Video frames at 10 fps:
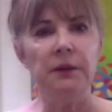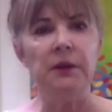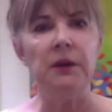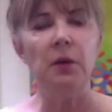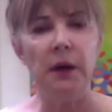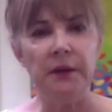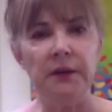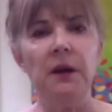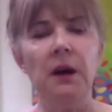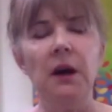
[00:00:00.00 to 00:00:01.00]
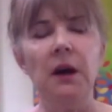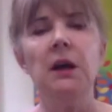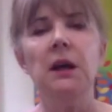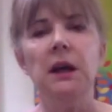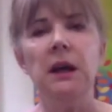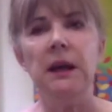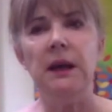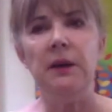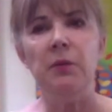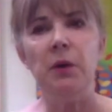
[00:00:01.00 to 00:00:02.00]
in Cuesta,
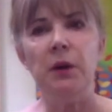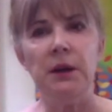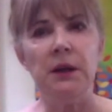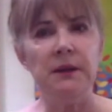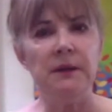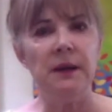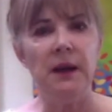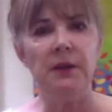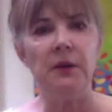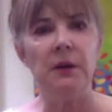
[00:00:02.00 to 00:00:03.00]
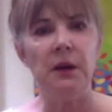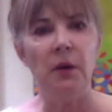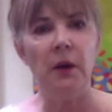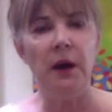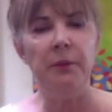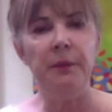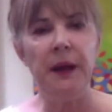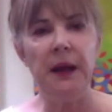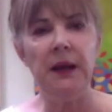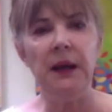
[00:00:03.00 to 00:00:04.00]
and we're going to get together and go out
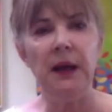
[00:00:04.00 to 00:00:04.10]
painting.